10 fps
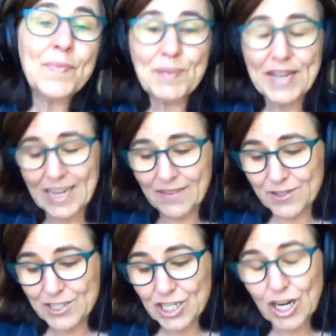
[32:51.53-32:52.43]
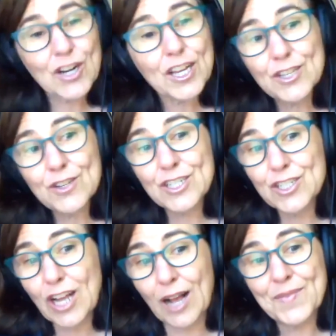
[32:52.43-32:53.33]
But if you're in Jakarta, you
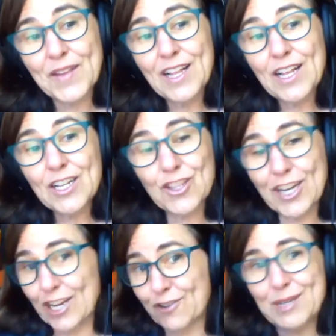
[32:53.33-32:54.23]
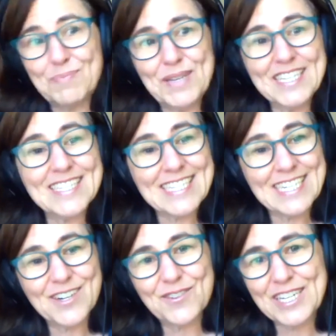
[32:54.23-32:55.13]
can look at Greenpeace is
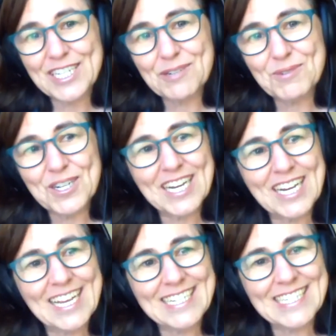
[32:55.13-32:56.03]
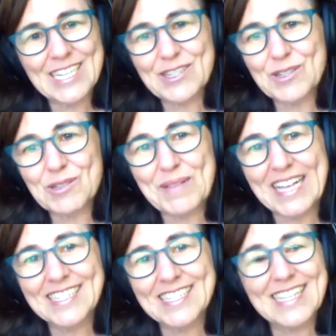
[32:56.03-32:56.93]
in Indonesia working against single-use
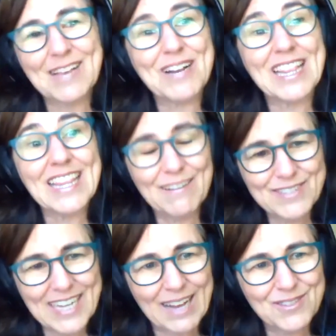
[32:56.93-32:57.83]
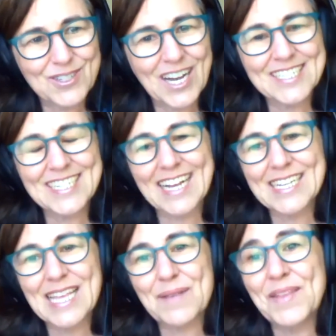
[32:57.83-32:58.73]
plastic. They would love to have you
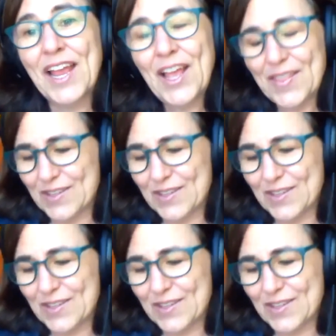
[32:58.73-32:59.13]
contact them.